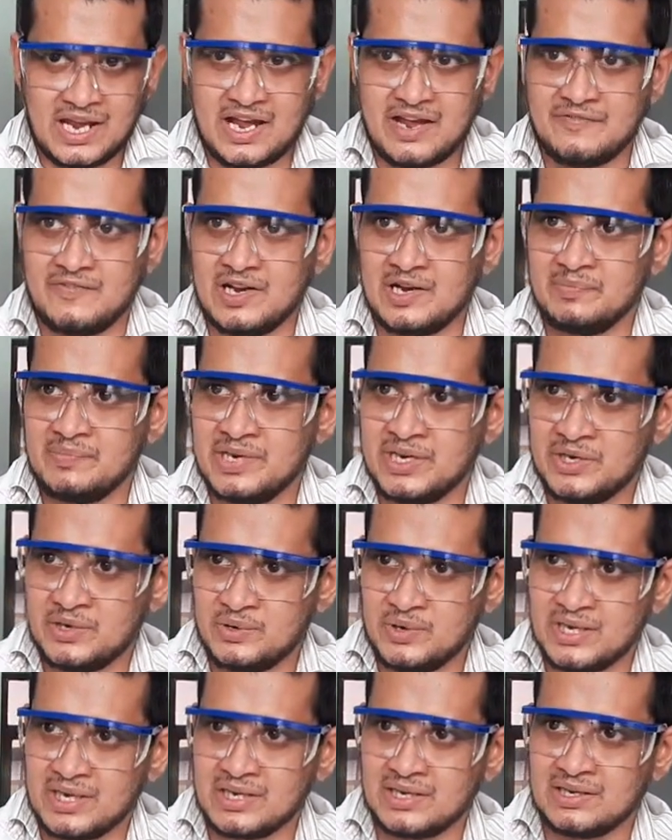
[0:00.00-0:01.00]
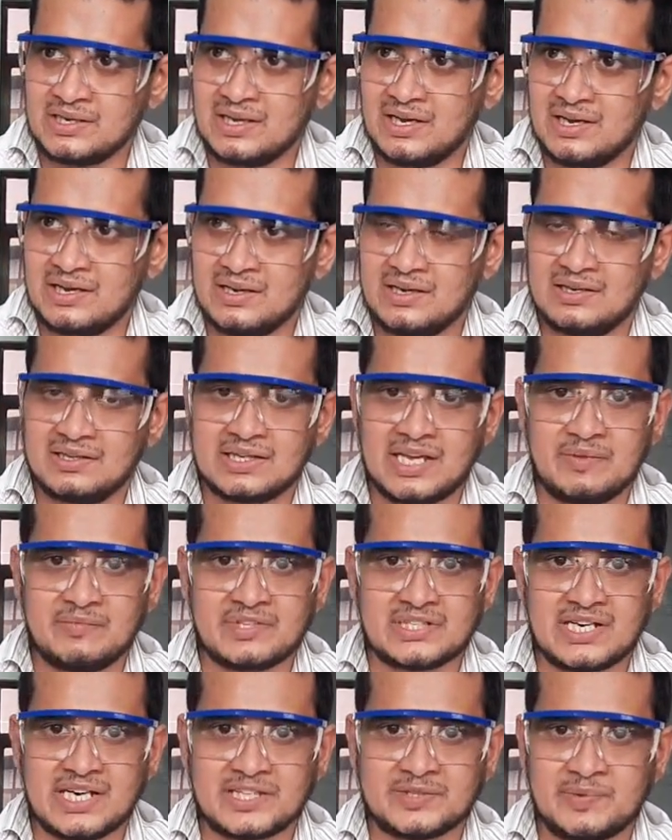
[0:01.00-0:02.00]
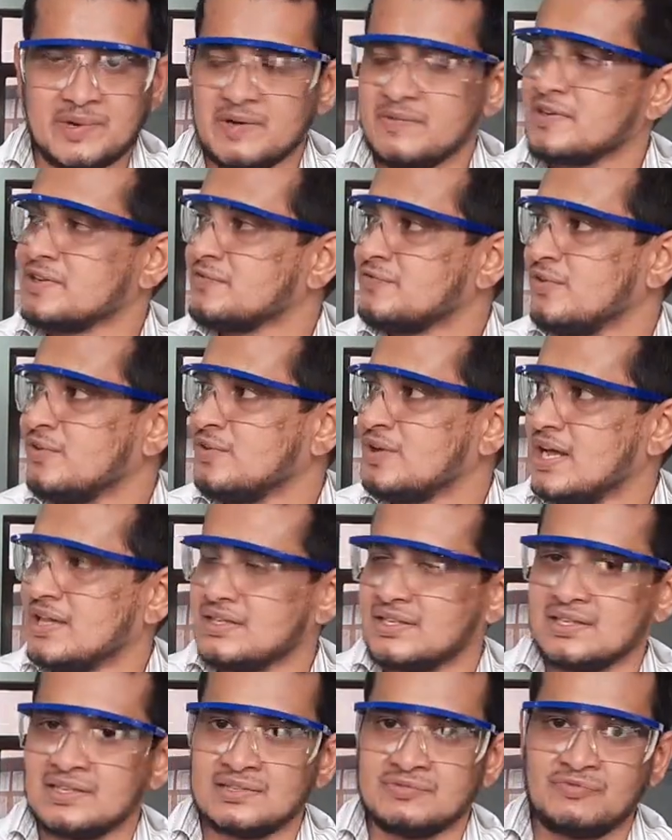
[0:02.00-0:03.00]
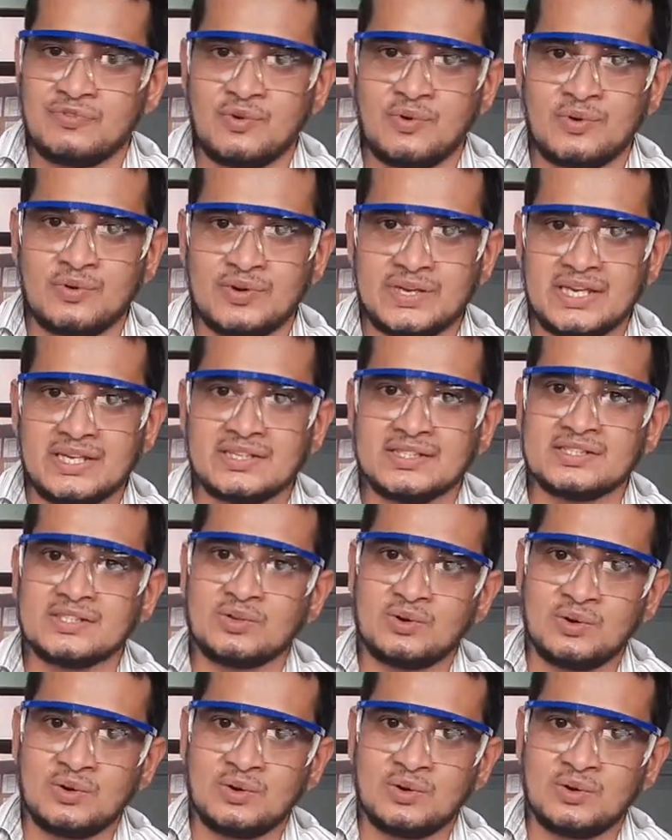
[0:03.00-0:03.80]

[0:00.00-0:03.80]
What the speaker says: I will be doing a chemistry experiment for another 4 years